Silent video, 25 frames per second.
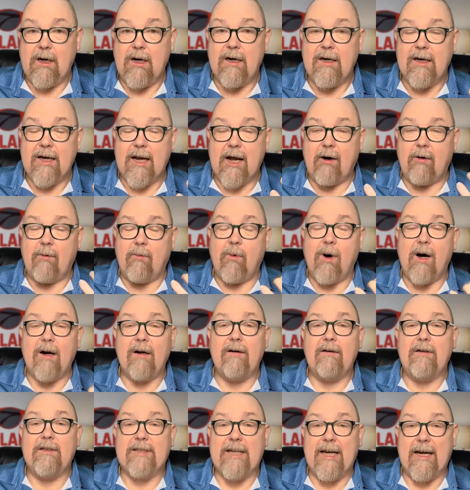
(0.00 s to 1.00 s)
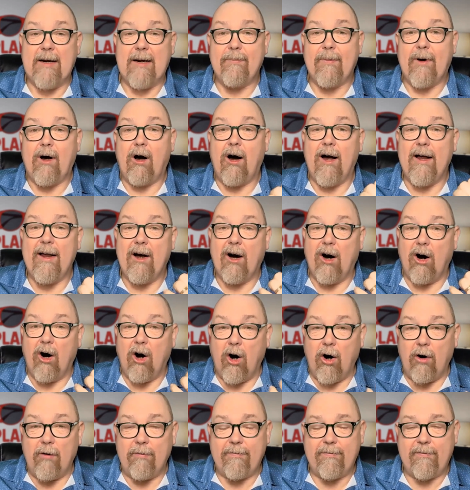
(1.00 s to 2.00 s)
Now, one tip I
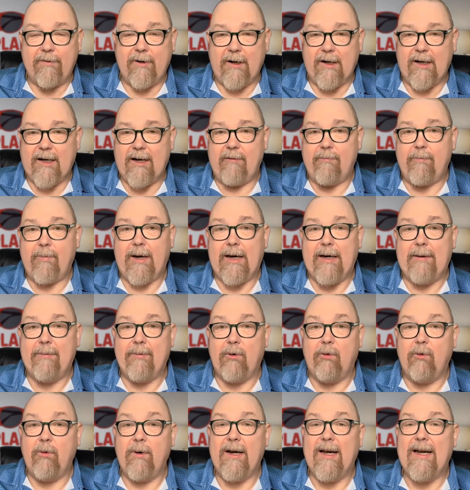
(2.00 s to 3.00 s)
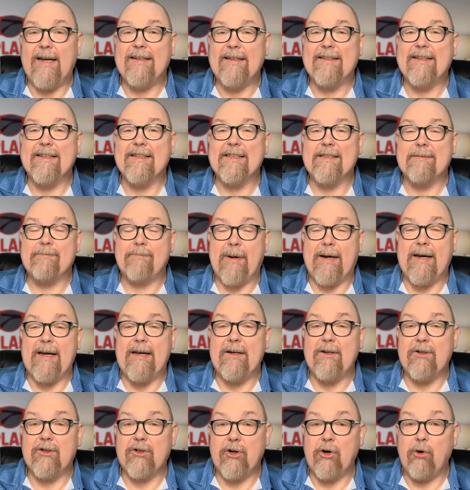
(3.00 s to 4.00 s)
often give people is to
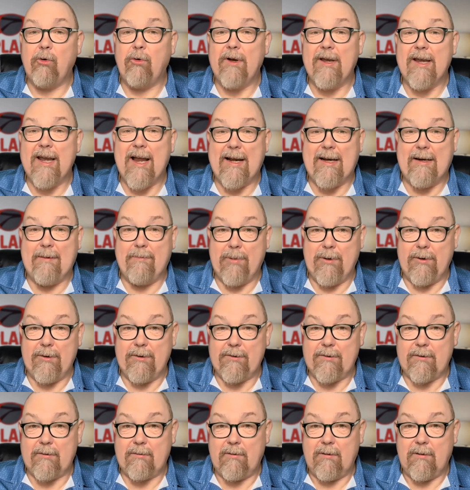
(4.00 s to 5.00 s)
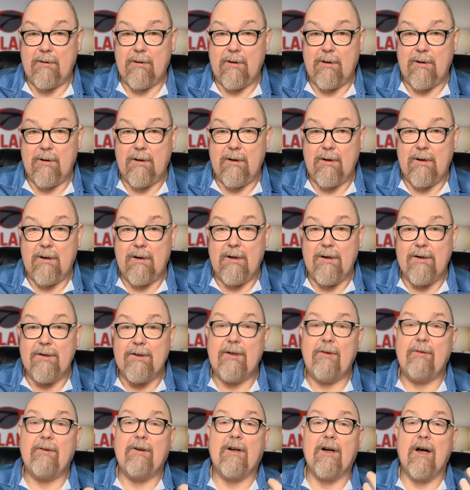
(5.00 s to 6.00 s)
speak to your neighbours.
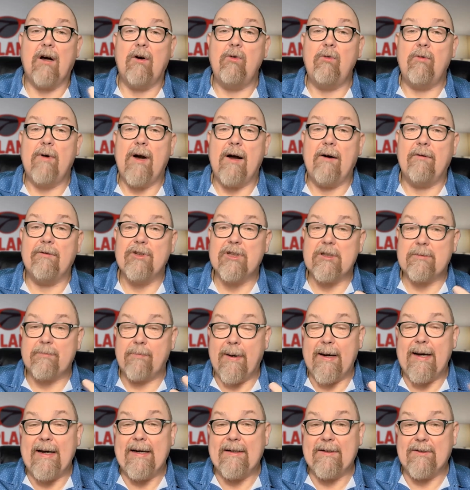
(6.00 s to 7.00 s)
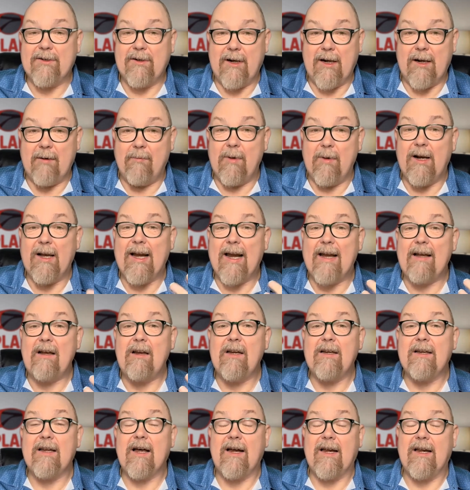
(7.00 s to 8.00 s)
So go round, speak to them. At the end
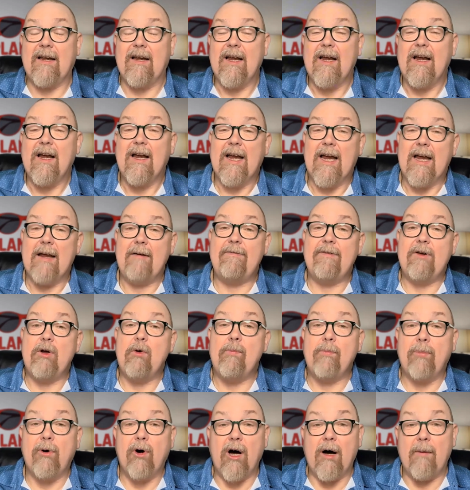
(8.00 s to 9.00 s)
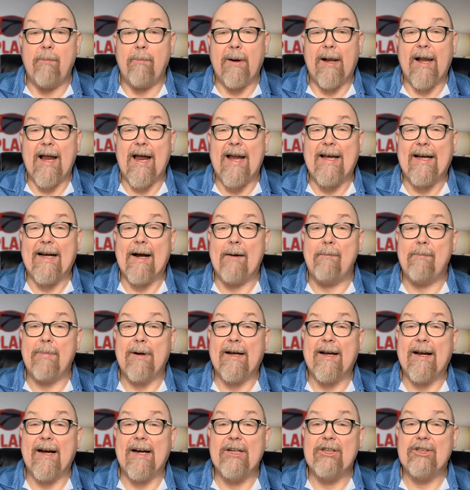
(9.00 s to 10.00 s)
of the day, if you put a planning
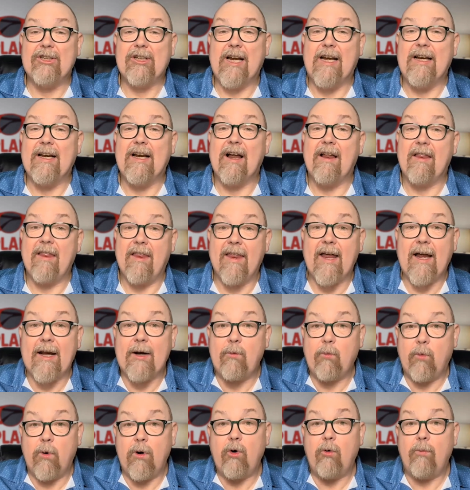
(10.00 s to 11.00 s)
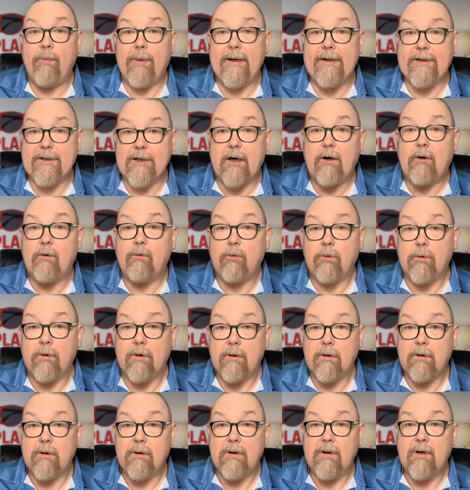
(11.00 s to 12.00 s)
application in, they will be told.
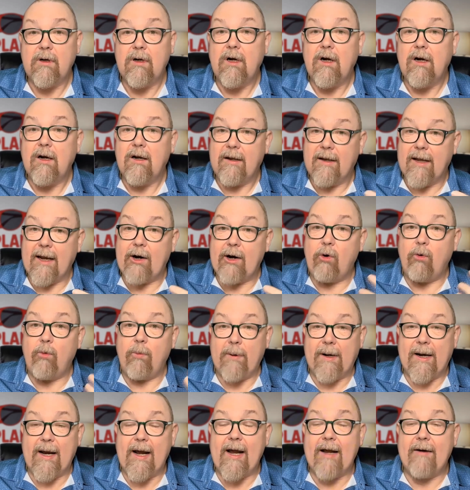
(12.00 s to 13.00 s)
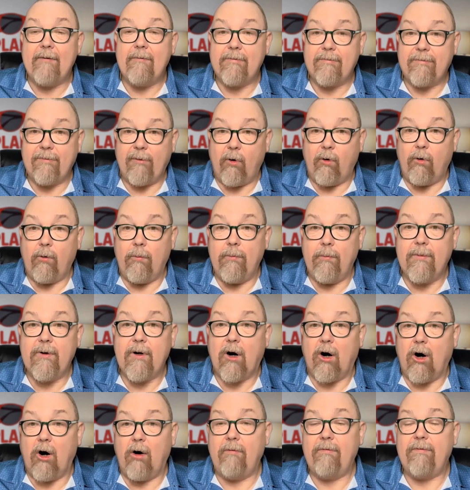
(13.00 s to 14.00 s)
They will get informed
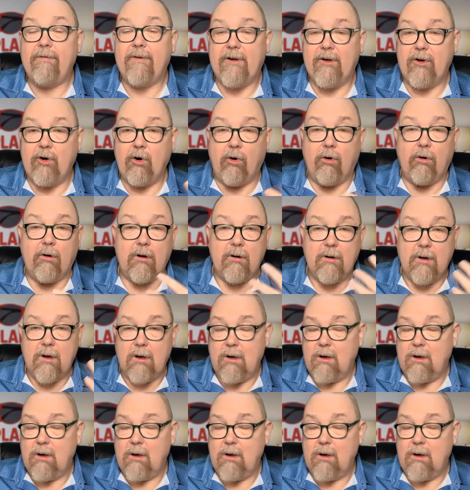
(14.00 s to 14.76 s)
of your